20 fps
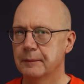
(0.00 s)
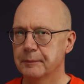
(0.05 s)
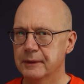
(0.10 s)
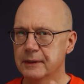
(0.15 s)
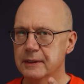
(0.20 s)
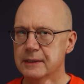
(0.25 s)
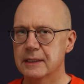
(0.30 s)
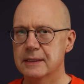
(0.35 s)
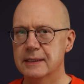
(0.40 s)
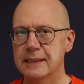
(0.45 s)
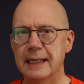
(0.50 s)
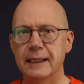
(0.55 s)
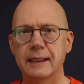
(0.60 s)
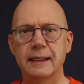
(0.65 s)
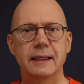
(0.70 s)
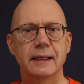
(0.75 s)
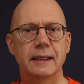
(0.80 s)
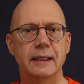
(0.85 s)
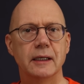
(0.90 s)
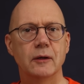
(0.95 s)
But there's a
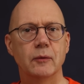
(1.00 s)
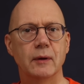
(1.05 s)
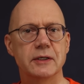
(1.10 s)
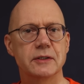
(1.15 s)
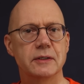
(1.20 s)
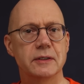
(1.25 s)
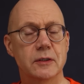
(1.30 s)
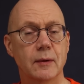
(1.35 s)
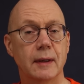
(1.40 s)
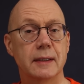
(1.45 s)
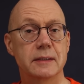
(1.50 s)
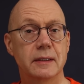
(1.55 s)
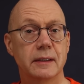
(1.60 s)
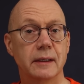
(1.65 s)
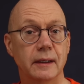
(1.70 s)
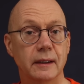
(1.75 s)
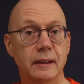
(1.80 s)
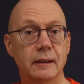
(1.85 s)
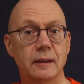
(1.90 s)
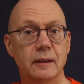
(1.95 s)
second key question to ask
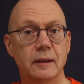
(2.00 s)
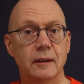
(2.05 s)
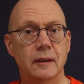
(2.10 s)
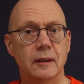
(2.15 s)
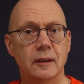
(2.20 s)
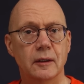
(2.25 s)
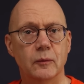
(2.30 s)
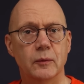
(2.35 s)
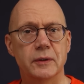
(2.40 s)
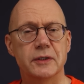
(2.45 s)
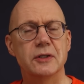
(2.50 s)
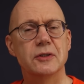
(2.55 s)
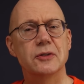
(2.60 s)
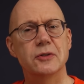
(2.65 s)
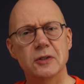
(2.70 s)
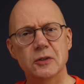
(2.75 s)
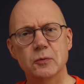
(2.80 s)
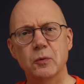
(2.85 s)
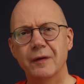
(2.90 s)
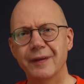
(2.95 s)
here, which is
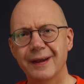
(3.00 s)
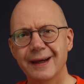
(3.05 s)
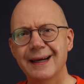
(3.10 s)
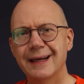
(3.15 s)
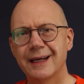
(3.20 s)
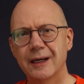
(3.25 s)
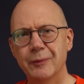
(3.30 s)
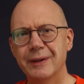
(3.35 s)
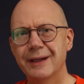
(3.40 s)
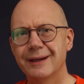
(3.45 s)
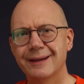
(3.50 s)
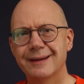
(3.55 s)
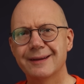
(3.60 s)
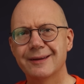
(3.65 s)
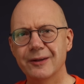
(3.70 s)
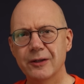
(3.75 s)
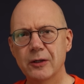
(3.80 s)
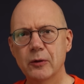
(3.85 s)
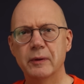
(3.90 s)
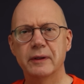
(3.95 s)
just what the heck are we going to
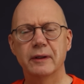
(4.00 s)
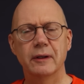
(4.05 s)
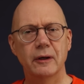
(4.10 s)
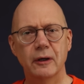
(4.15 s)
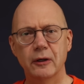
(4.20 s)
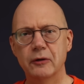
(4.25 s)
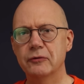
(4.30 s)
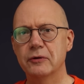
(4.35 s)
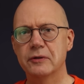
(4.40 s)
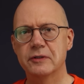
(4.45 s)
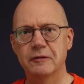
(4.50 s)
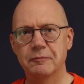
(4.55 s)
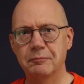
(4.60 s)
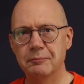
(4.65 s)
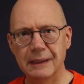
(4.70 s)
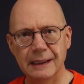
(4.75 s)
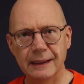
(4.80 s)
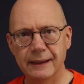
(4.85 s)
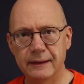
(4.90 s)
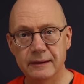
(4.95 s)
do with hundreds of
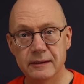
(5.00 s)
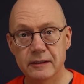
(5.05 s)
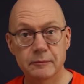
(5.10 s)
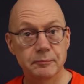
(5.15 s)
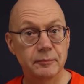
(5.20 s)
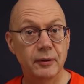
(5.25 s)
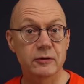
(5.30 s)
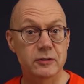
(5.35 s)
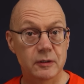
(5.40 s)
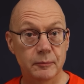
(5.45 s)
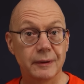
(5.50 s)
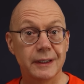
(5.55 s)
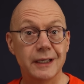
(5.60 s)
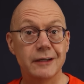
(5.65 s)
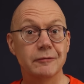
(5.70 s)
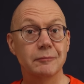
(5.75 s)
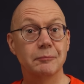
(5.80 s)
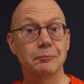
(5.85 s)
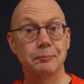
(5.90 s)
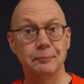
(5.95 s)
millions, possibly
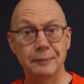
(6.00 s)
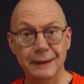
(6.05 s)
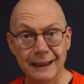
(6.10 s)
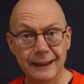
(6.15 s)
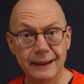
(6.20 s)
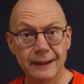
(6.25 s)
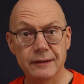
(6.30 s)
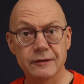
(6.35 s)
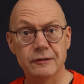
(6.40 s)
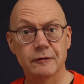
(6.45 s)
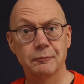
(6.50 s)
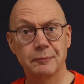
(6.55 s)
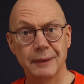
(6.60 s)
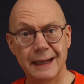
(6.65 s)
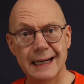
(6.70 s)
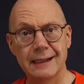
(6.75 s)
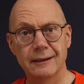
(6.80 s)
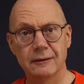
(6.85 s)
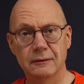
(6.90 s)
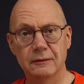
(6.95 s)
even billions of
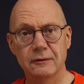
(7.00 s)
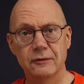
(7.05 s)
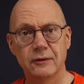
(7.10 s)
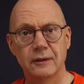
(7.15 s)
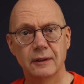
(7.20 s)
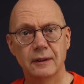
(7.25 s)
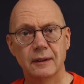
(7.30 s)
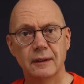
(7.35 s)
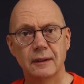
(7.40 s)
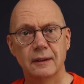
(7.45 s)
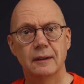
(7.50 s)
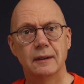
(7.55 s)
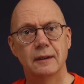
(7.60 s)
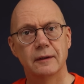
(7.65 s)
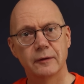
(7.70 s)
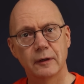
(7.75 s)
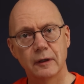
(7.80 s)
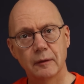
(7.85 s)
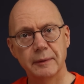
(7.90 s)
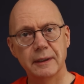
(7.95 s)
panels
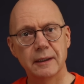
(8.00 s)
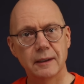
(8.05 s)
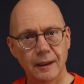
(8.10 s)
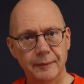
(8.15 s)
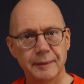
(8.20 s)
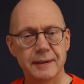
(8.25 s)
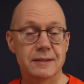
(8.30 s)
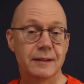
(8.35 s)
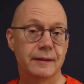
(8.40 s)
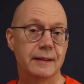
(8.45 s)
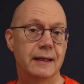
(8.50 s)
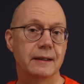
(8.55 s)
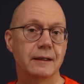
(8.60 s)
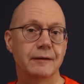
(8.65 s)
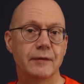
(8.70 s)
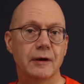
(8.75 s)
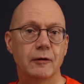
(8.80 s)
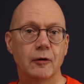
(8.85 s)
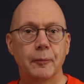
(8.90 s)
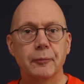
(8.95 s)
that'll be coming to the
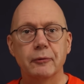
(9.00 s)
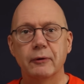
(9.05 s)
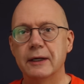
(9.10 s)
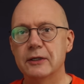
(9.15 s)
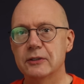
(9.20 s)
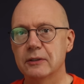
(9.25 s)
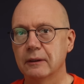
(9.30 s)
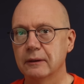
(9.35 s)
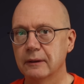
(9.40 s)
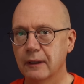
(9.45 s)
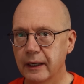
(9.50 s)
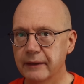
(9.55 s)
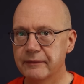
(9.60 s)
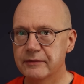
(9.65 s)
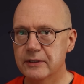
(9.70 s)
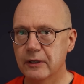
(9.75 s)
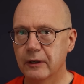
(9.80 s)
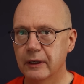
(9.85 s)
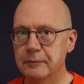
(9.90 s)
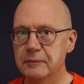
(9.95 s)
end of their operational
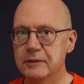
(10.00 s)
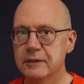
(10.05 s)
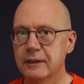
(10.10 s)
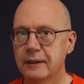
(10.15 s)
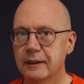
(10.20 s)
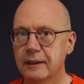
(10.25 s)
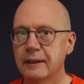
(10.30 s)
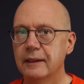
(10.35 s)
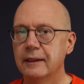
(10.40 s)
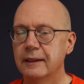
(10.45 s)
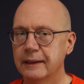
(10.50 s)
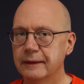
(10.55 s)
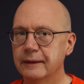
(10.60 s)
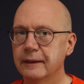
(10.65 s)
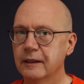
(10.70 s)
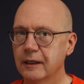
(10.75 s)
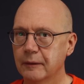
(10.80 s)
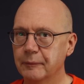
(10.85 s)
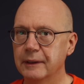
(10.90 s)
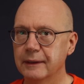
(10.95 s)
lifetimes in
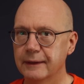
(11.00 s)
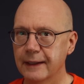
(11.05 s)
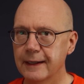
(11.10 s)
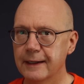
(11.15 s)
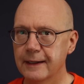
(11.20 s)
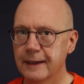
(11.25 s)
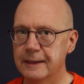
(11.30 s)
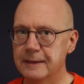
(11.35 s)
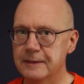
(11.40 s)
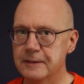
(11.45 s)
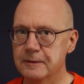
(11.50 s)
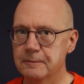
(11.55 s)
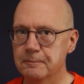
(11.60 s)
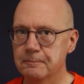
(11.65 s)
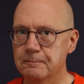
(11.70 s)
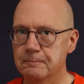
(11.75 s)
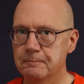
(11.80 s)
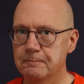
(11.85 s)
the coming decades?